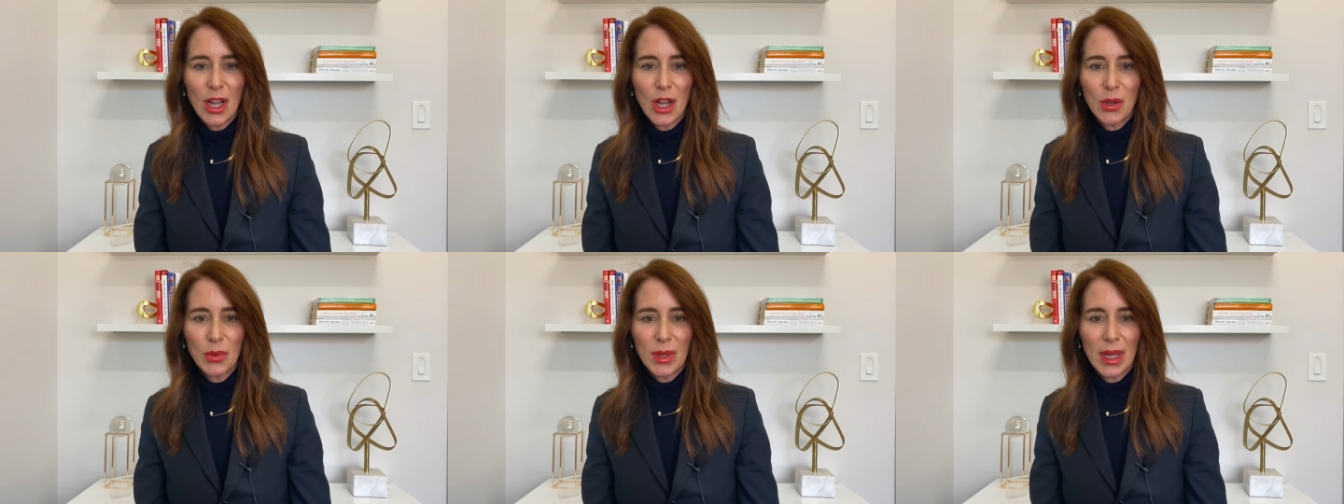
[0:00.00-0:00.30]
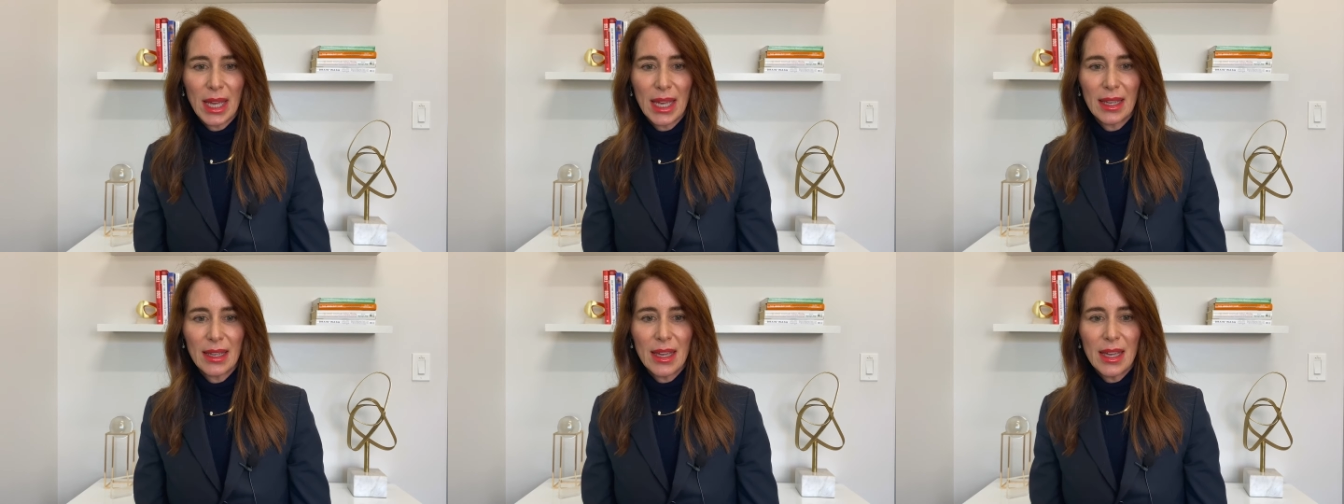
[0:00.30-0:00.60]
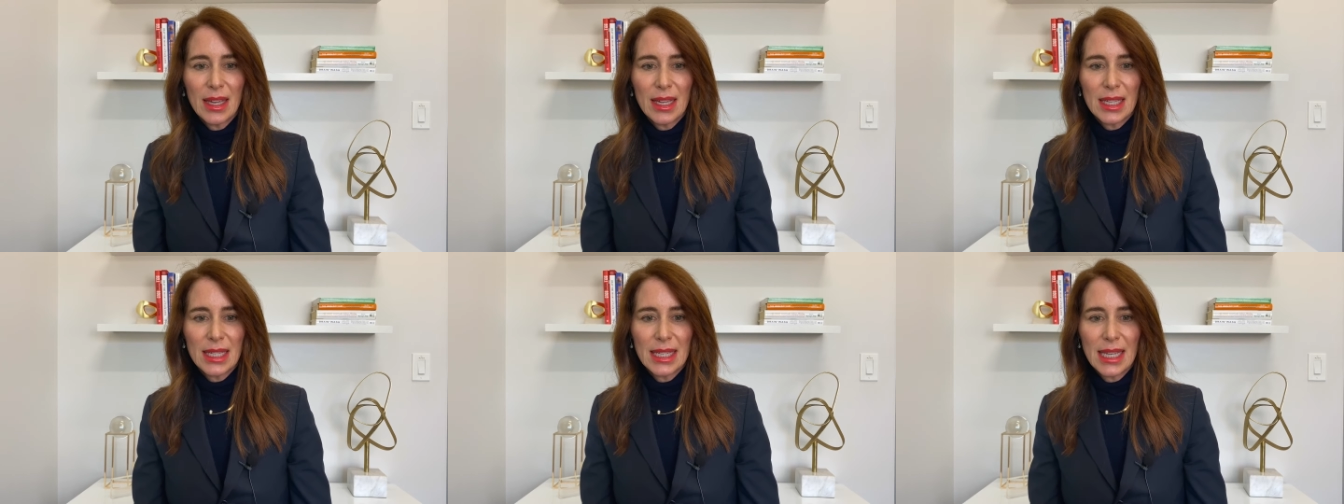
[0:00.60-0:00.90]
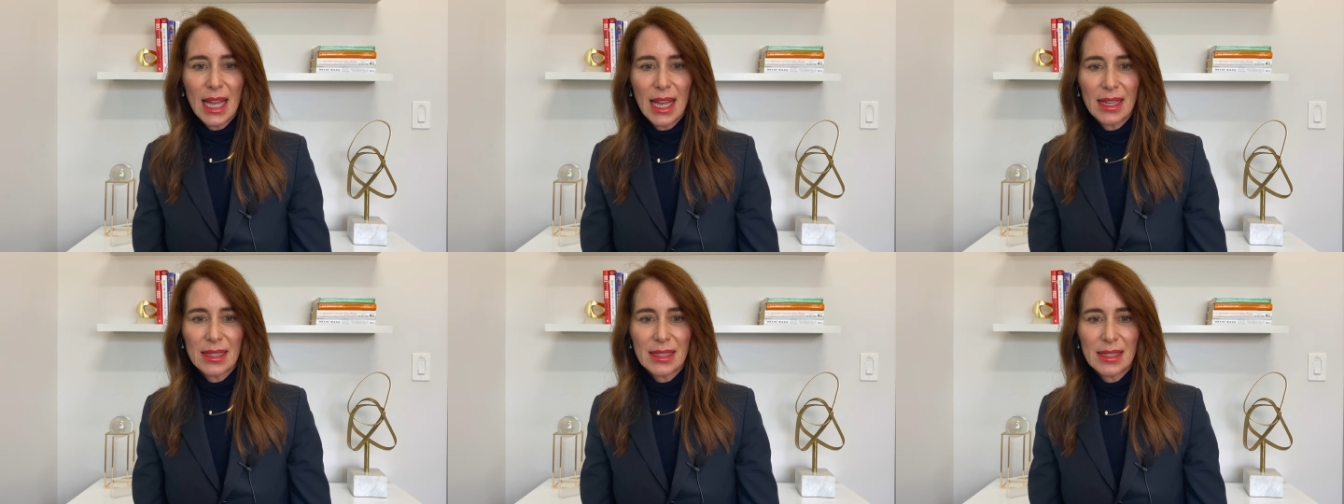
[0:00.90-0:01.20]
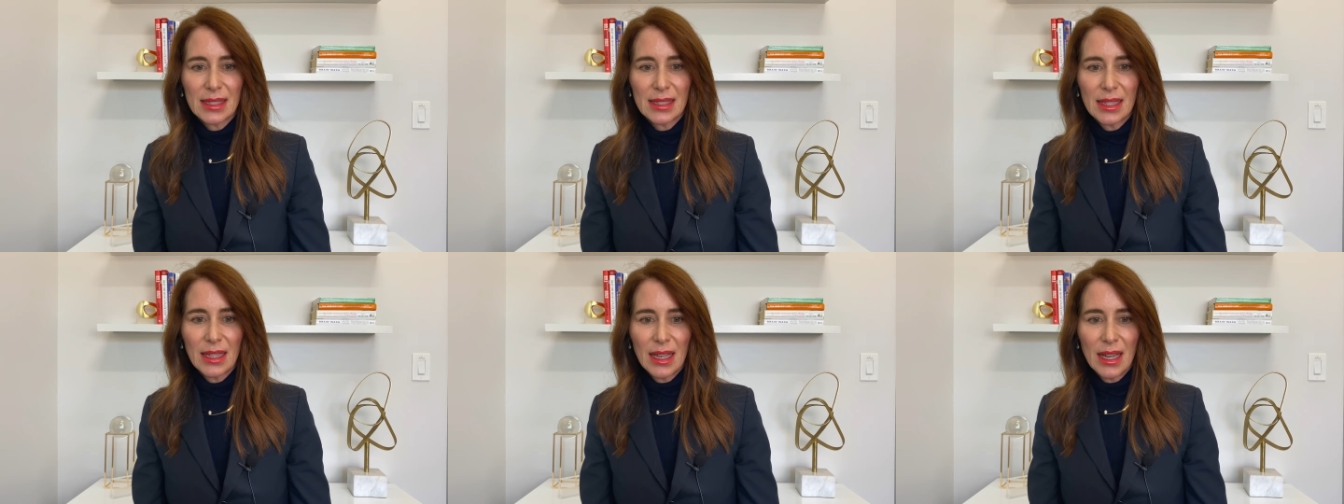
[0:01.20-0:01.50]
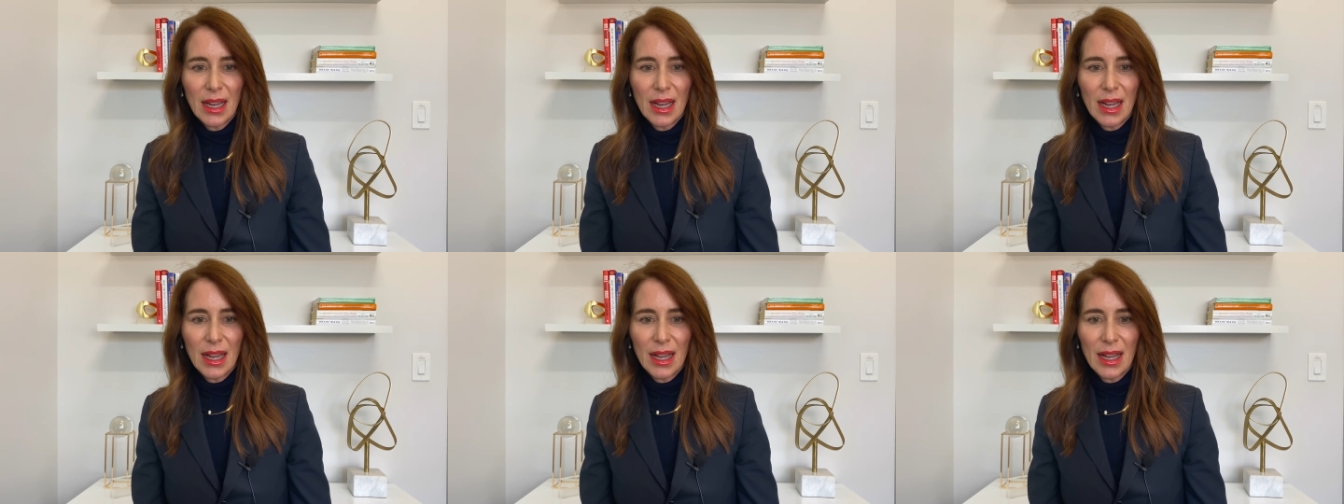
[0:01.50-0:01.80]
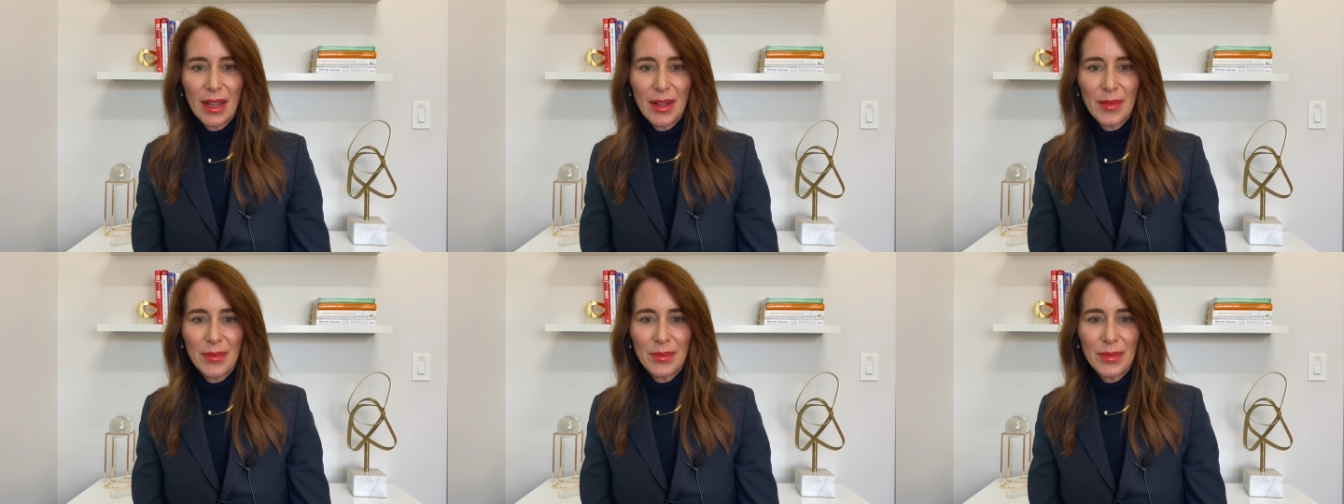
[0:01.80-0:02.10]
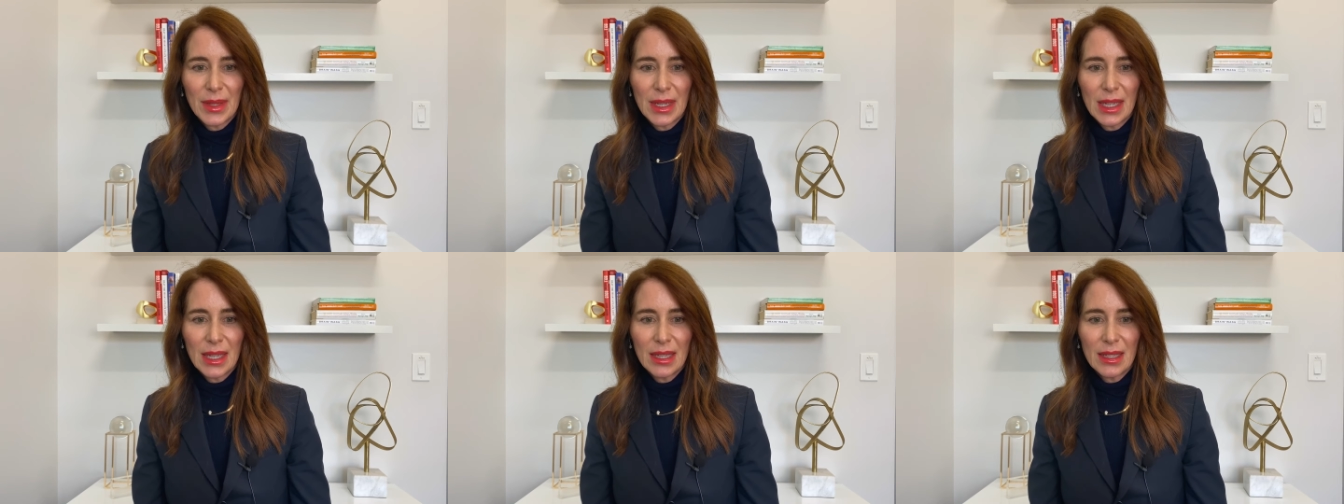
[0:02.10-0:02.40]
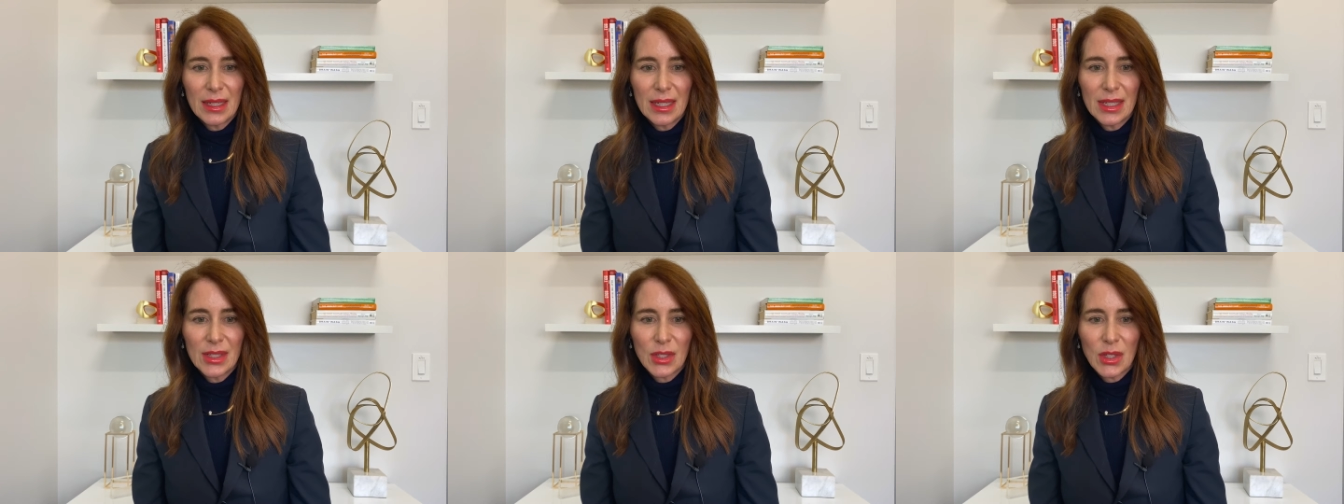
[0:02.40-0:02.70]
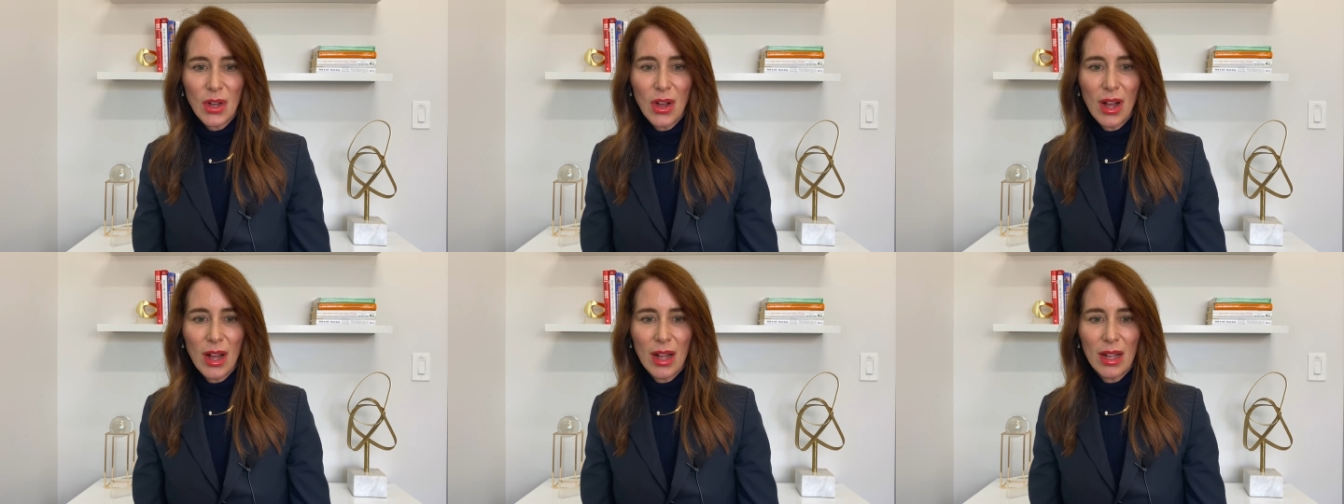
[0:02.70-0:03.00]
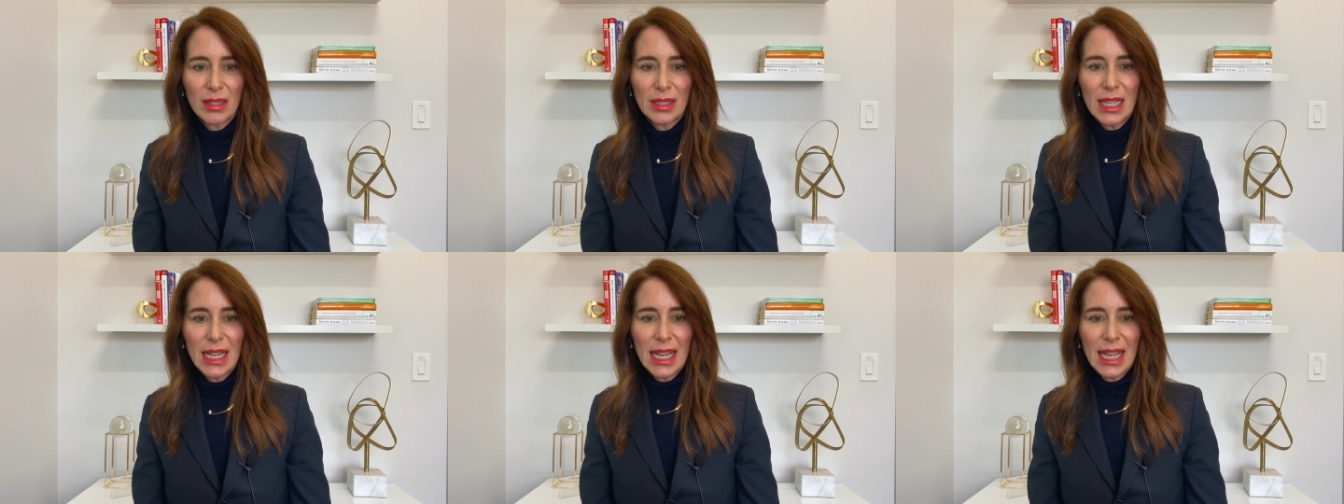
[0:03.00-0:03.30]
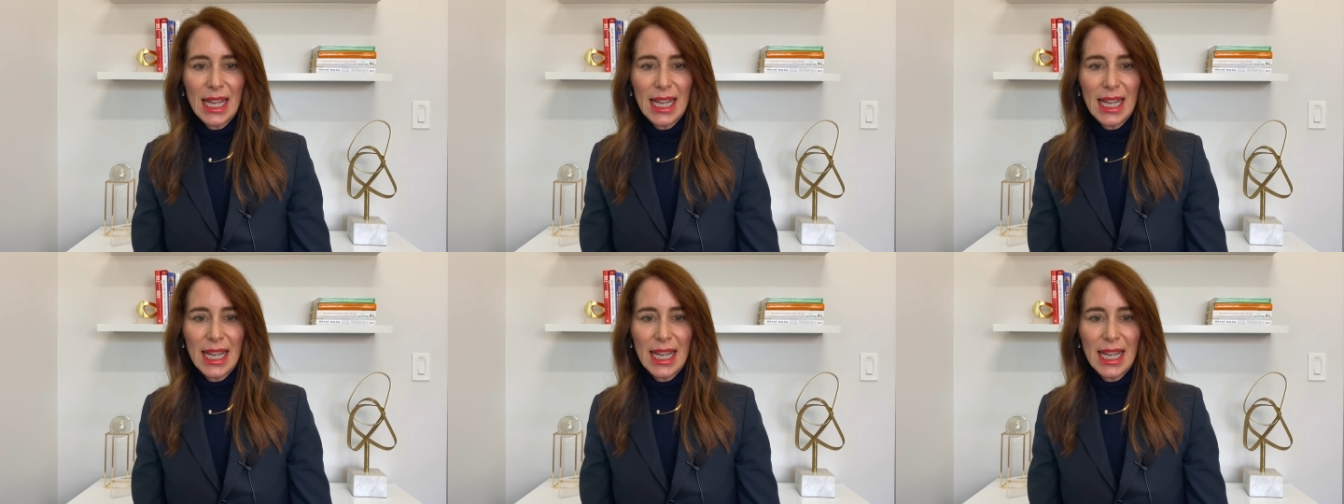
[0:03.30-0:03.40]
Okay, yes, it is called